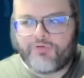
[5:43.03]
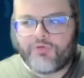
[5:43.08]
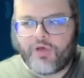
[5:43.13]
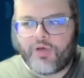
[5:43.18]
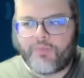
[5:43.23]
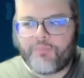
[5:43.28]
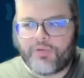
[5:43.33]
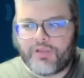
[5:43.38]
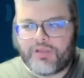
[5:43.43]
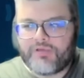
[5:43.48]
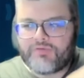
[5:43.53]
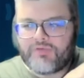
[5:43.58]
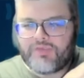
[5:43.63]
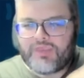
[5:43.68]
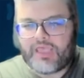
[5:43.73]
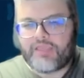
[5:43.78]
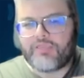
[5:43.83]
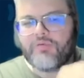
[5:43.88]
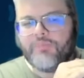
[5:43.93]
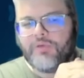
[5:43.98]
few companies
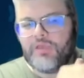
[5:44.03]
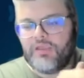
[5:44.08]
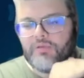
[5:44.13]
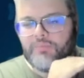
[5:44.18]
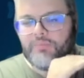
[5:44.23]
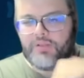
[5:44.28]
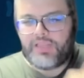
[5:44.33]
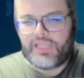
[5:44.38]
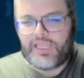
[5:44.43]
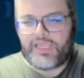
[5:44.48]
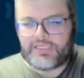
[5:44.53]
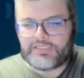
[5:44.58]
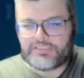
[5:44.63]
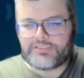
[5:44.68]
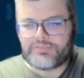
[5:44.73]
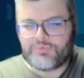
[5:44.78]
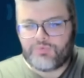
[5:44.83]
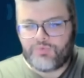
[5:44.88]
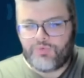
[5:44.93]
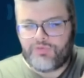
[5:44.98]
get to be in a
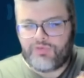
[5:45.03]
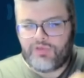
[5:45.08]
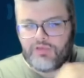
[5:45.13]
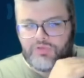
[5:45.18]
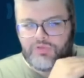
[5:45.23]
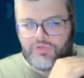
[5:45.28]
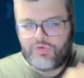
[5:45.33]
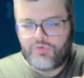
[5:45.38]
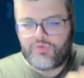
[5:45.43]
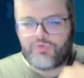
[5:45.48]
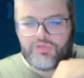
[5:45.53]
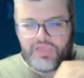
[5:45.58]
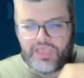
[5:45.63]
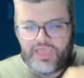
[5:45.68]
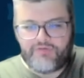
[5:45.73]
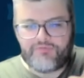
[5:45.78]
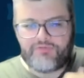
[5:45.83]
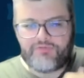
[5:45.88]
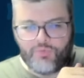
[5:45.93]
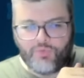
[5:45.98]
place where they do the
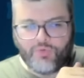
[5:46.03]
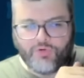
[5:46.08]
FU,